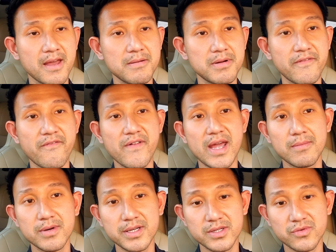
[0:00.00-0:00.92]
But
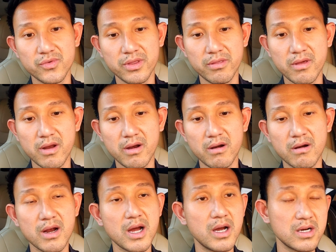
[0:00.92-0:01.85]
families, when
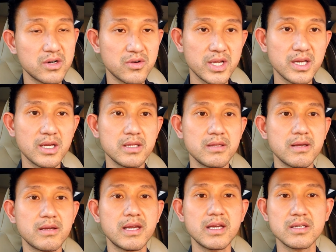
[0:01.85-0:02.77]
they're hungry, their
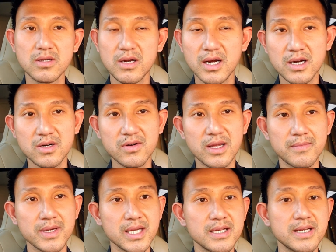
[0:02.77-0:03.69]
kids are hungry, I
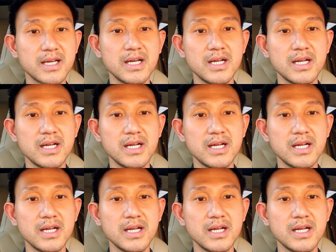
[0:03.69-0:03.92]
mean,